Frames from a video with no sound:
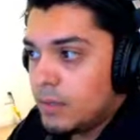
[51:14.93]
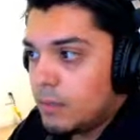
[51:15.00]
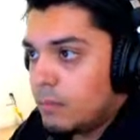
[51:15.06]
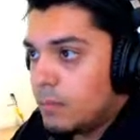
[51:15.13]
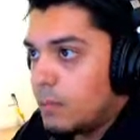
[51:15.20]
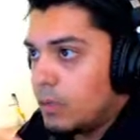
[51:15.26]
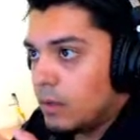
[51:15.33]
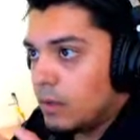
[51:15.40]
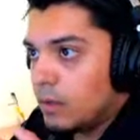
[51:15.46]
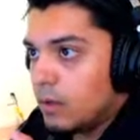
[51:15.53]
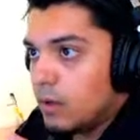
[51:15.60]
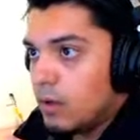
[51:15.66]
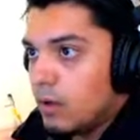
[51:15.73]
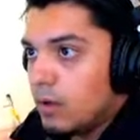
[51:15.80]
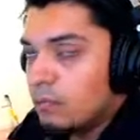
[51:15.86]
But
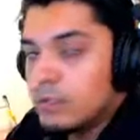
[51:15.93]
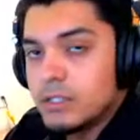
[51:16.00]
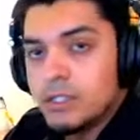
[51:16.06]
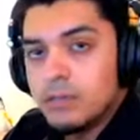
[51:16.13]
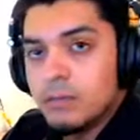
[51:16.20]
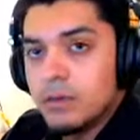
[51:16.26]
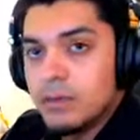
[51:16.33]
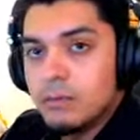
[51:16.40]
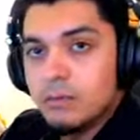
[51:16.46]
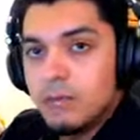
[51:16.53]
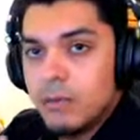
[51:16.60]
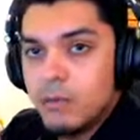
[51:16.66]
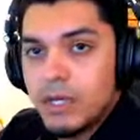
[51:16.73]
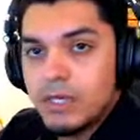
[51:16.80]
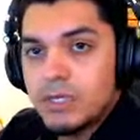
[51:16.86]
we
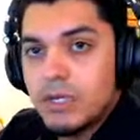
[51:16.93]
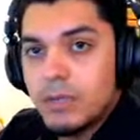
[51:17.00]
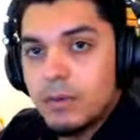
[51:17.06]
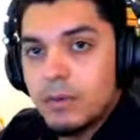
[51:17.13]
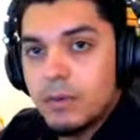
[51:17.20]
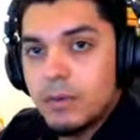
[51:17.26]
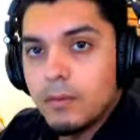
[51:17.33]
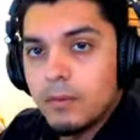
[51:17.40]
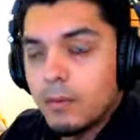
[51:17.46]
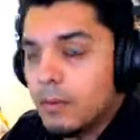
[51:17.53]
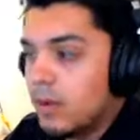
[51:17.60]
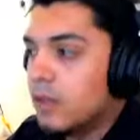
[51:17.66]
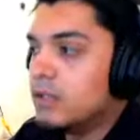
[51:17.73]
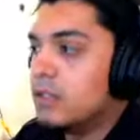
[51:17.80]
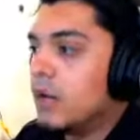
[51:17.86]
basically put a
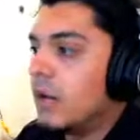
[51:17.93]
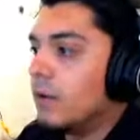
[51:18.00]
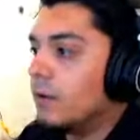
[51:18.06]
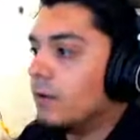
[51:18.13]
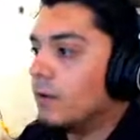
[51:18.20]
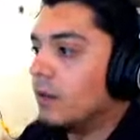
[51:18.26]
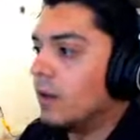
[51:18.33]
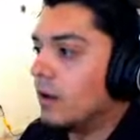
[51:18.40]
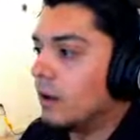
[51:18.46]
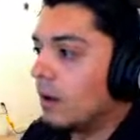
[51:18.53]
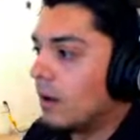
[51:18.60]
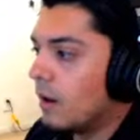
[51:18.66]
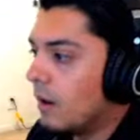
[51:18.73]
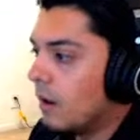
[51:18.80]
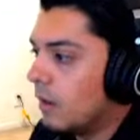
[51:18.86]
diode there,
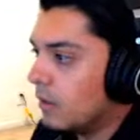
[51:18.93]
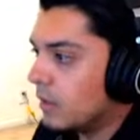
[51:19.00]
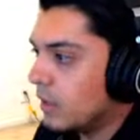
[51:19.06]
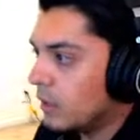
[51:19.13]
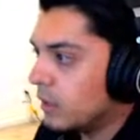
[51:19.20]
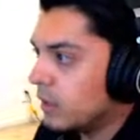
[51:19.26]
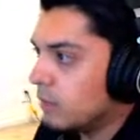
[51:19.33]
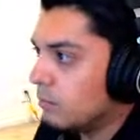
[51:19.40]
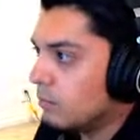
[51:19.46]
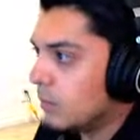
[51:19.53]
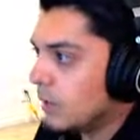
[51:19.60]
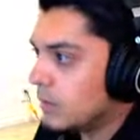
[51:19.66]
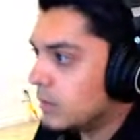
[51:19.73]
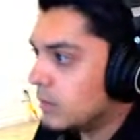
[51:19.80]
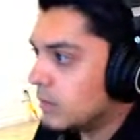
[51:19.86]
and that can
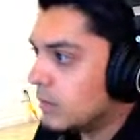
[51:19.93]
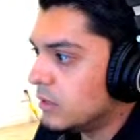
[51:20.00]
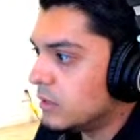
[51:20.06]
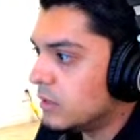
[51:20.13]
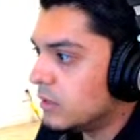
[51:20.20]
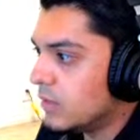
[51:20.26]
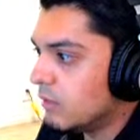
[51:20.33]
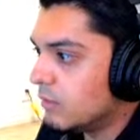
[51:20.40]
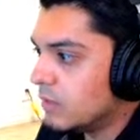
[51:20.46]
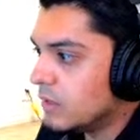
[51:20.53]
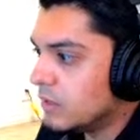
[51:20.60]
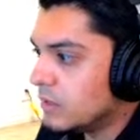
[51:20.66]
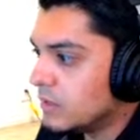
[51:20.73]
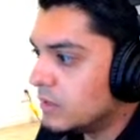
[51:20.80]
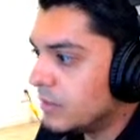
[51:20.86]
basically save us.